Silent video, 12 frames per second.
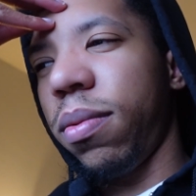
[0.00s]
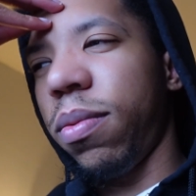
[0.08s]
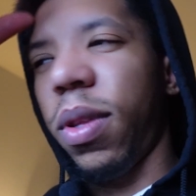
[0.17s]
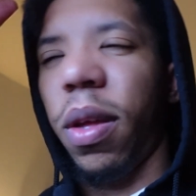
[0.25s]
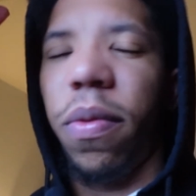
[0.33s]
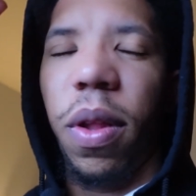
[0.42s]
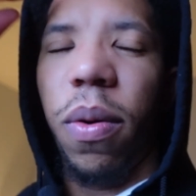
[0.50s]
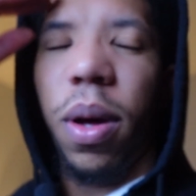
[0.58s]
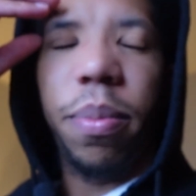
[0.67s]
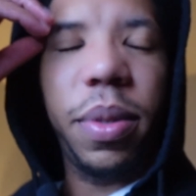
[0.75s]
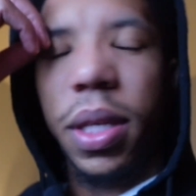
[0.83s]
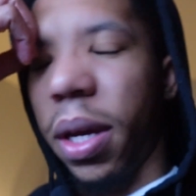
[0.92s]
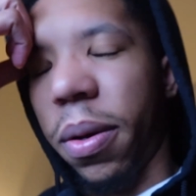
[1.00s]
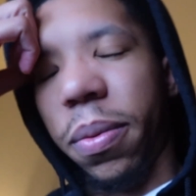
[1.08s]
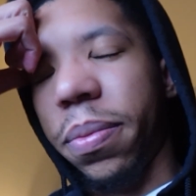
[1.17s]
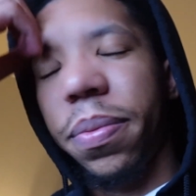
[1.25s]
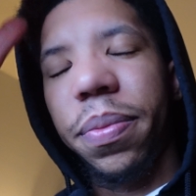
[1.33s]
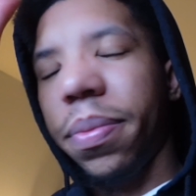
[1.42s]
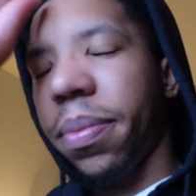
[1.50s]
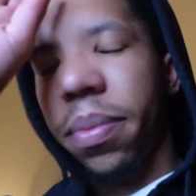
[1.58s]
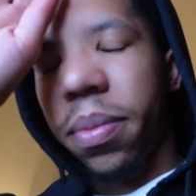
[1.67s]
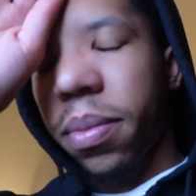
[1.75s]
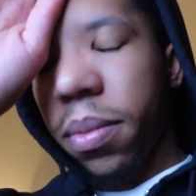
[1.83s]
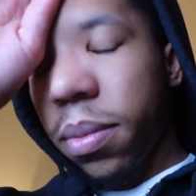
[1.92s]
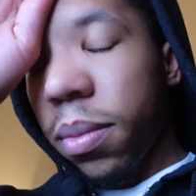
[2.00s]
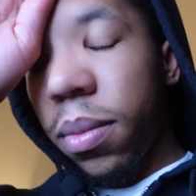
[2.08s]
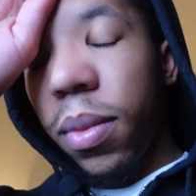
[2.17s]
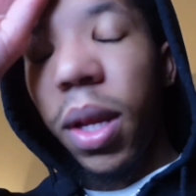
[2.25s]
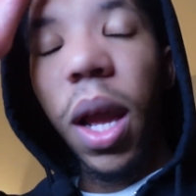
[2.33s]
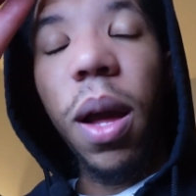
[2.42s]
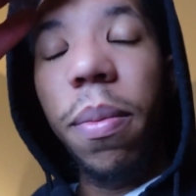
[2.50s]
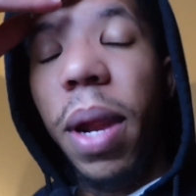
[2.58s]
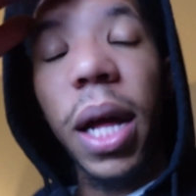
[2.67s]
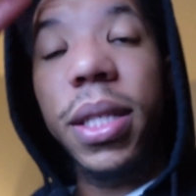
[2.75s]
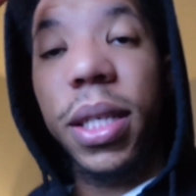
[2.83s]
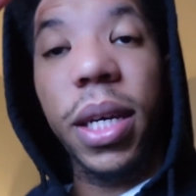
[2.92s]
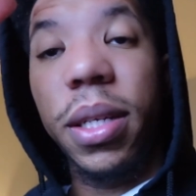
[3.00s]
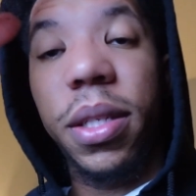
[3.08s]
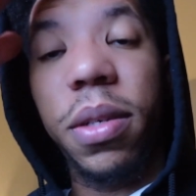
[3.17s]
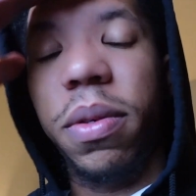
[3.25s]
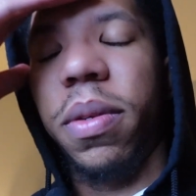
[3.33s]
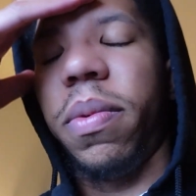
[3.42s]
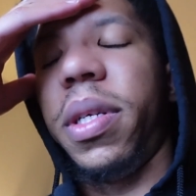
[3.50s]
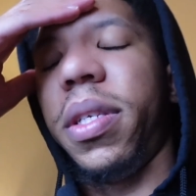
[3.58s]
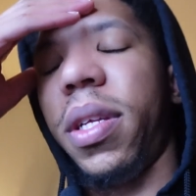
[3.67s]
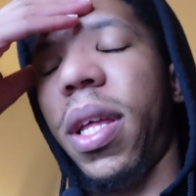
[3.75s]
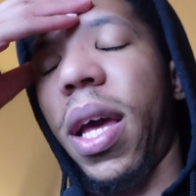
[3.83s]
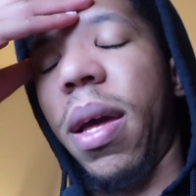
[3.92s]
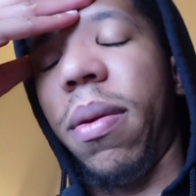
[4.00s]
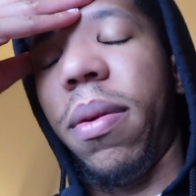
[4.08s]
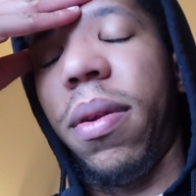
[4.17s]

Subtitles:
when they flow up. So not to get too in the weeds on that,